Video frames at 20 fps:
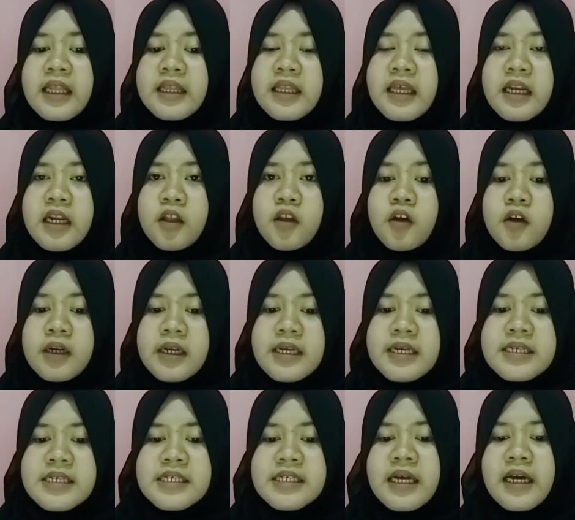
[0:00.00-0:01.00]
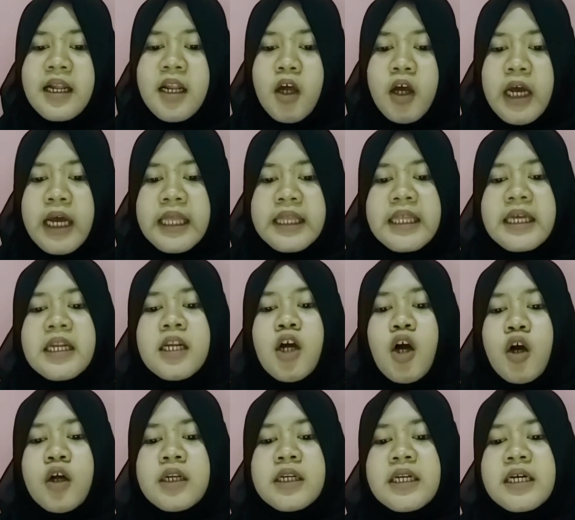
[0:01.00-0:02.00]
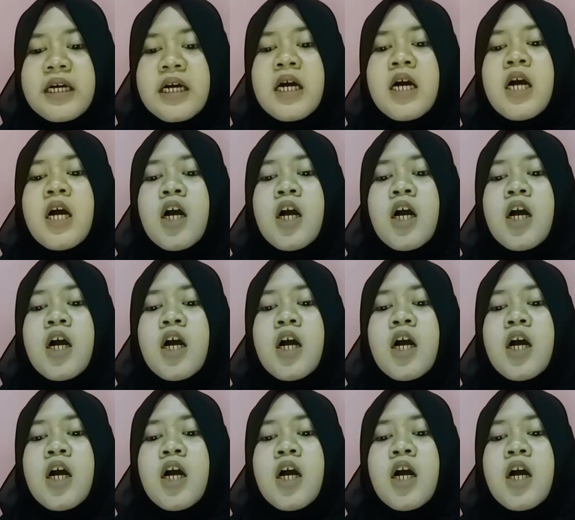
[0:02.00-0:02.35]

and territories located on the